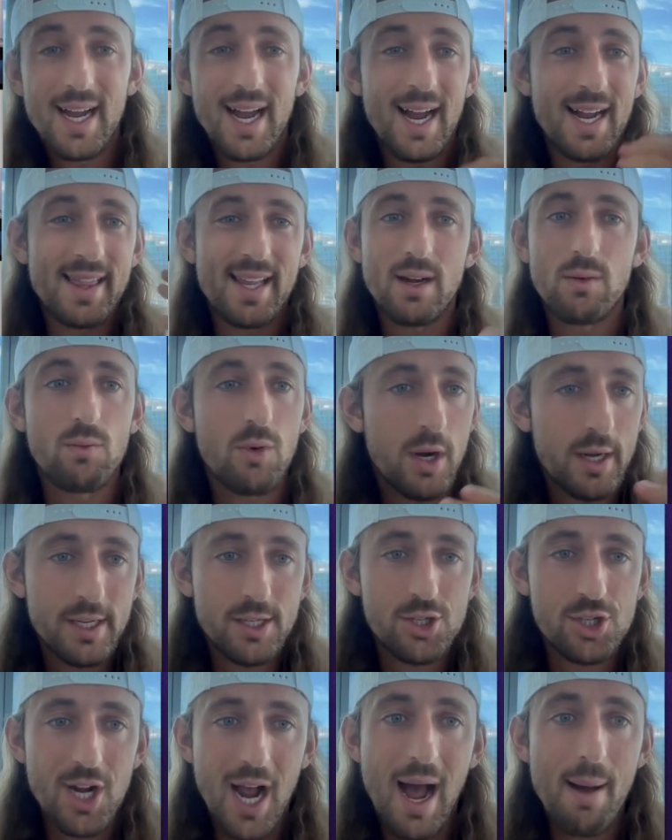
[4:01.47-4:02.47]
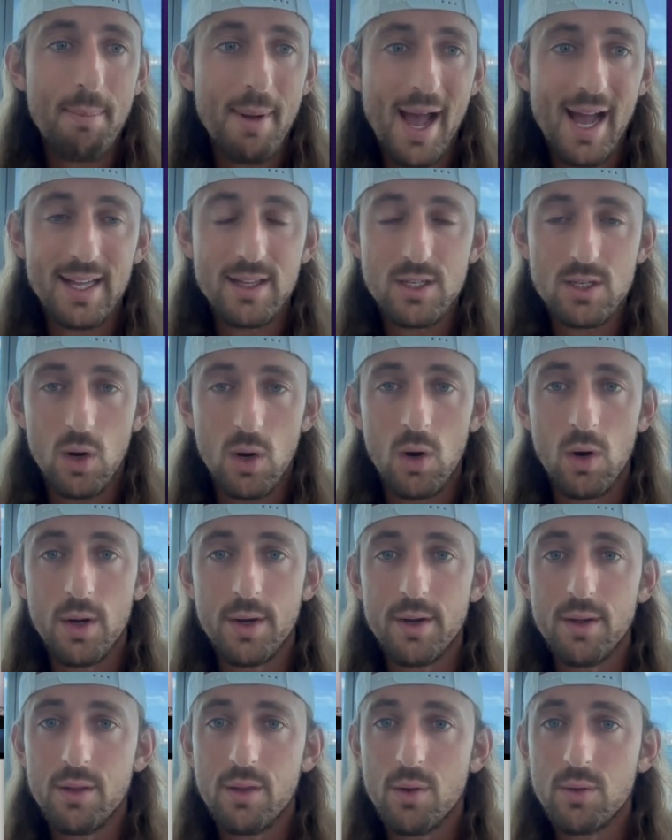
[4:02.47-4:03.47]
and then running shop ads
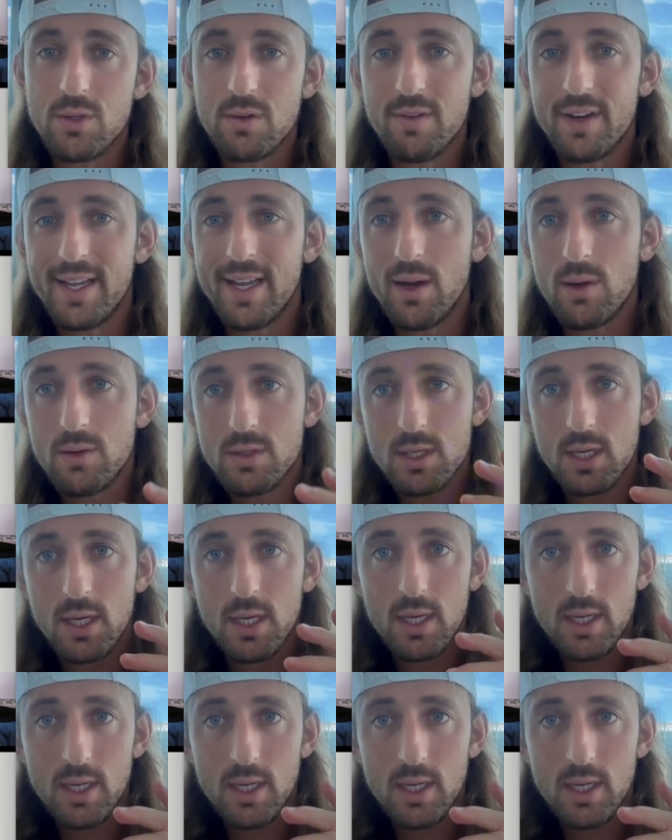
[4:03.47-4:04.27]
on those videos.